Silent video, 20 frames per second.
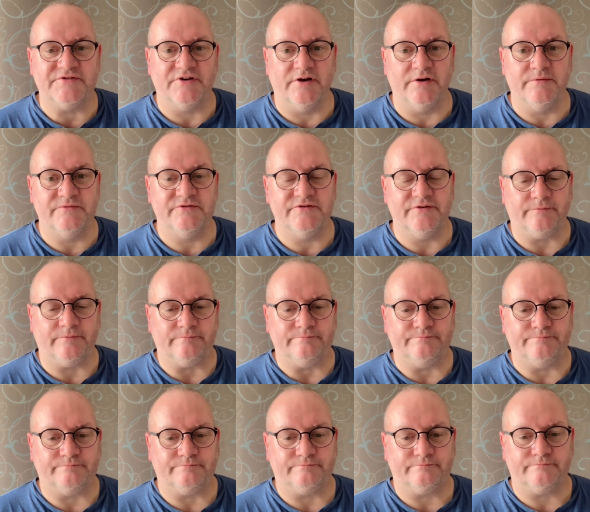times.
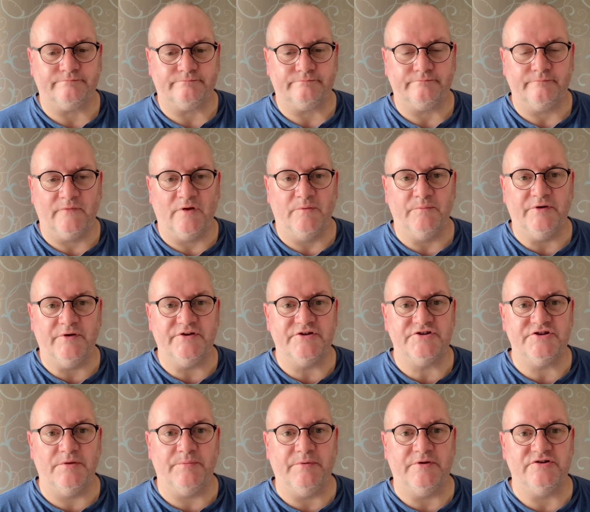But the
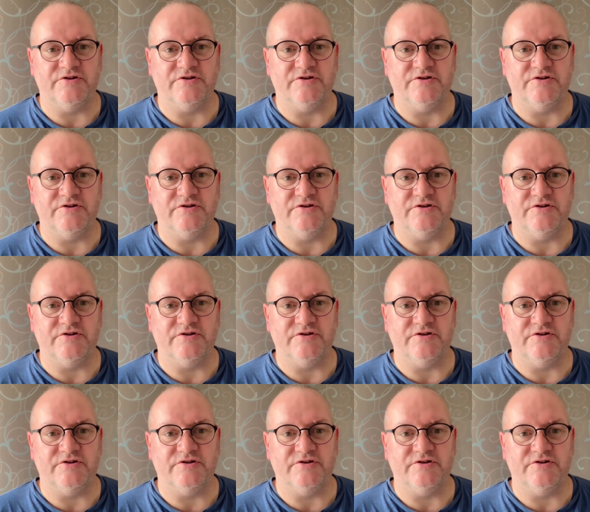ship in